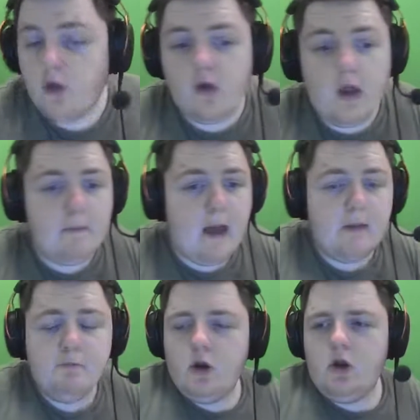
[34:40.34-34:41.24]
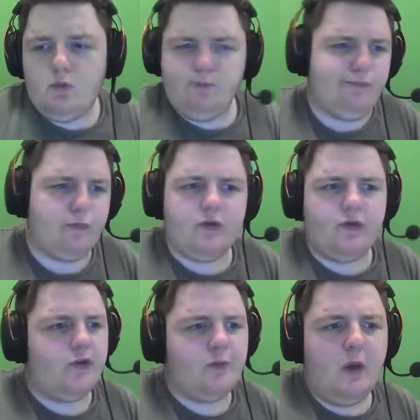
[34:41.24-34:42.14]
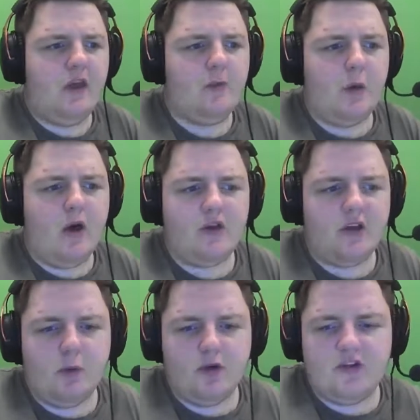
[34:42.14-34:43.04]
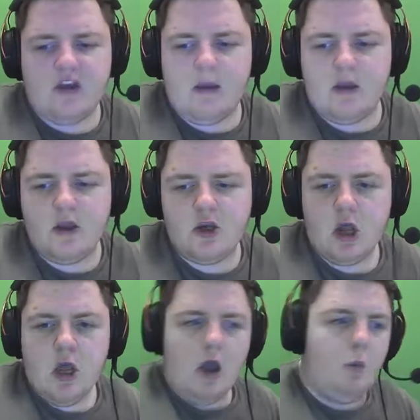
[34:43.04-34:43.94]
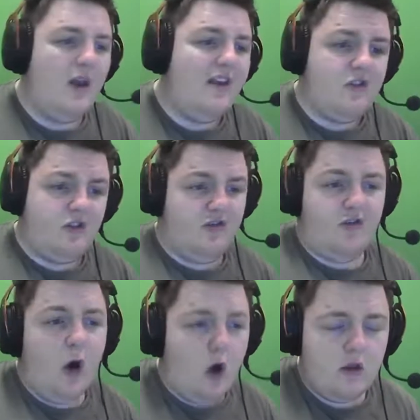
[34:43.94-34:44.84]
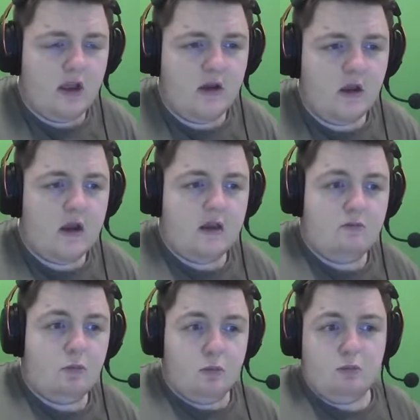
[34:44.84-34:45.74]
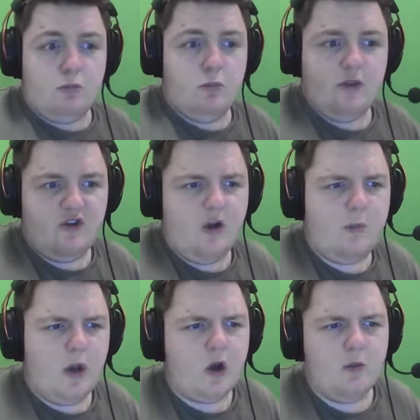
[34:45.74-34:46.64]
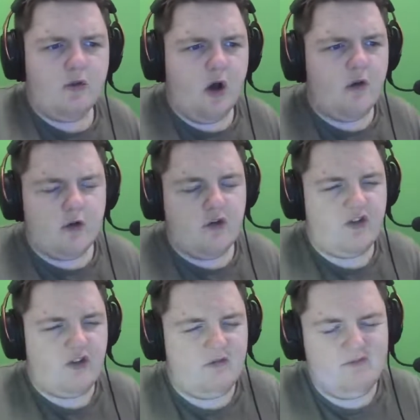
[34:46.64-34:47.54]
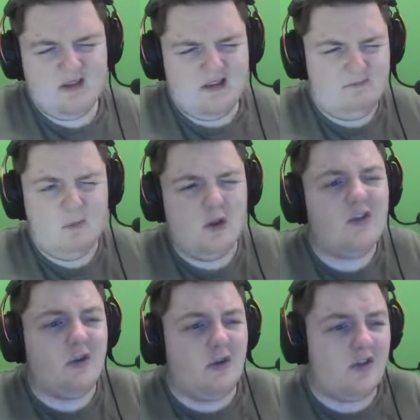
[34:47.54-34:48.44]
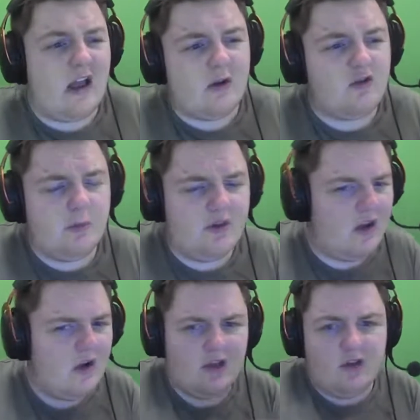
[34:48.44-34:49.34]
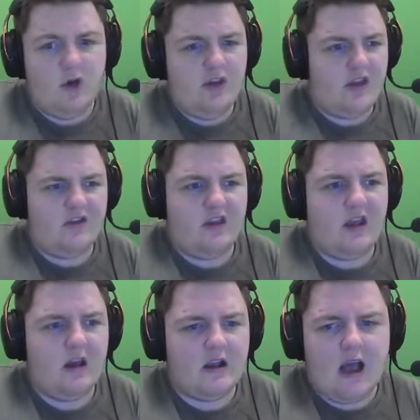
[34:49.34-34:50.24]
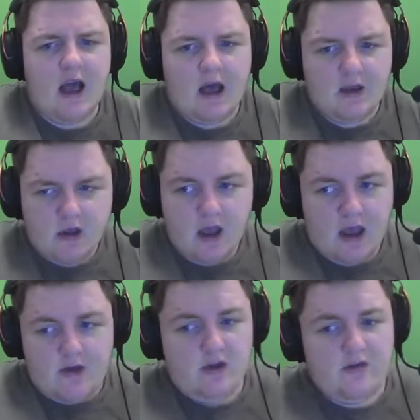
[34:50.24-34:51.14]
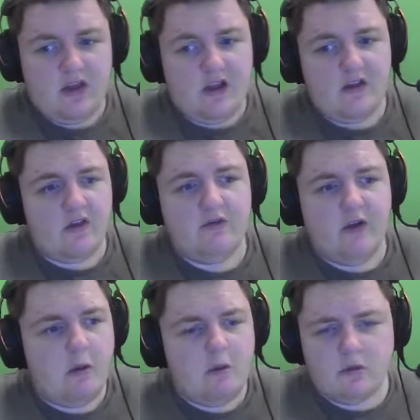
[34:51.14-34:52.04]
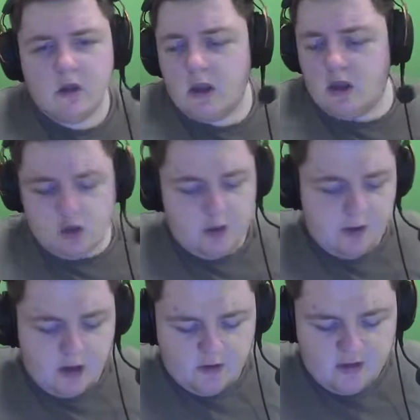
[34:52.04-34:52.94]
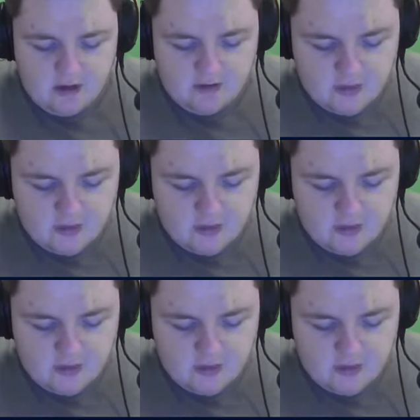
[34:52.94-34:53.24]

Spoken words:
So in mind, Muller just plays the ball outside the box to Kimmich. And when he's just falling, Trippier comes over and Muller does stand on Trippier's ankle. I don't think it's a yellow card. I don't even think it's a foul. Trippier goes down.